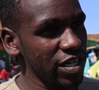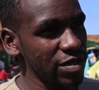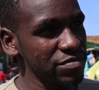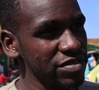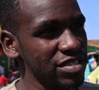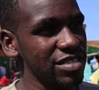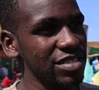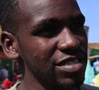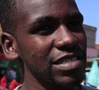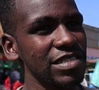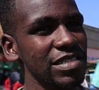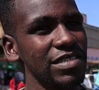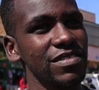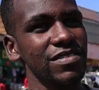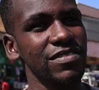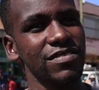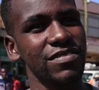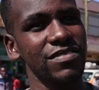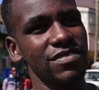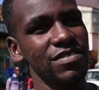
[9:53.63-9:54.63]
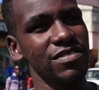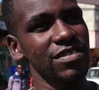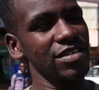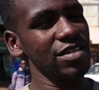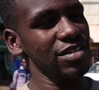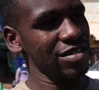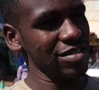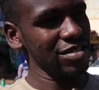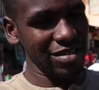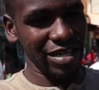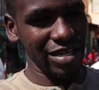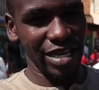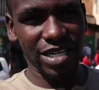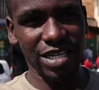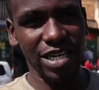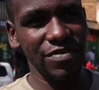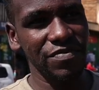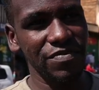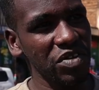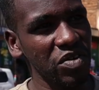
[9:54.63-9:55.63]
farms, mm-hmm.
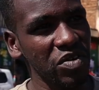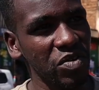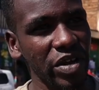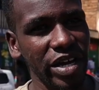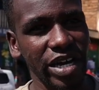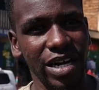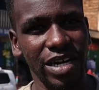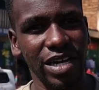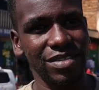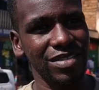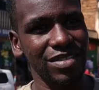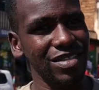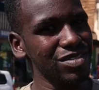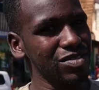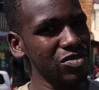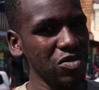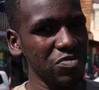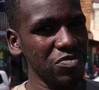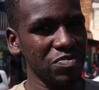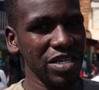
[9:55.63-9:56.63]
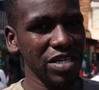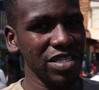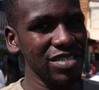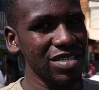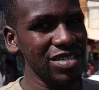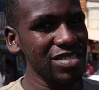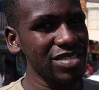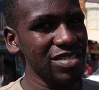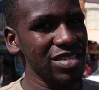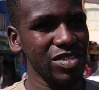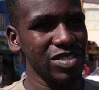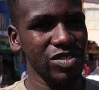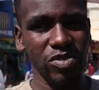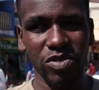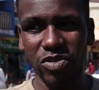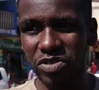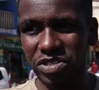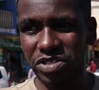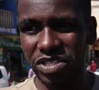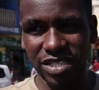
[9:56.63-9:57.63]
lying everywhere. There's no prices, there's
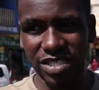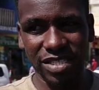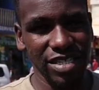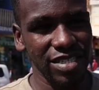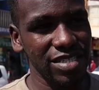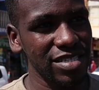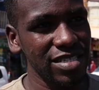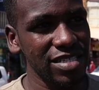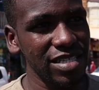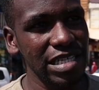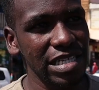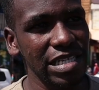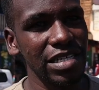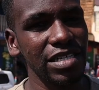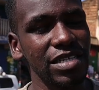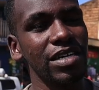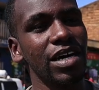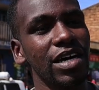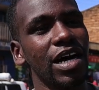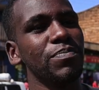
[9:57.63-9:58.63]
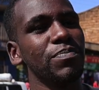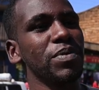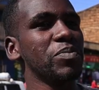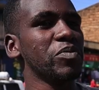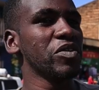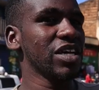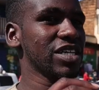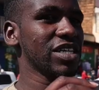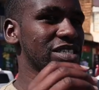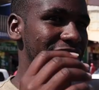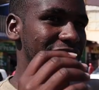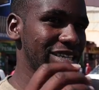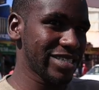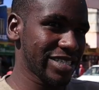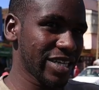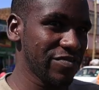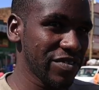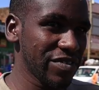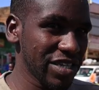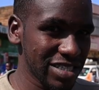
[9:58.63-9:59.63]
no logistics, mm-hmm. and people are still
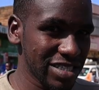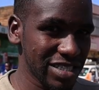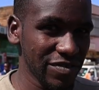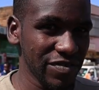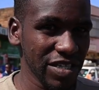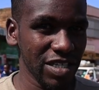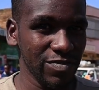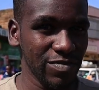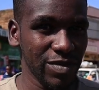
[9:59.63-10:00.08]
starving, starving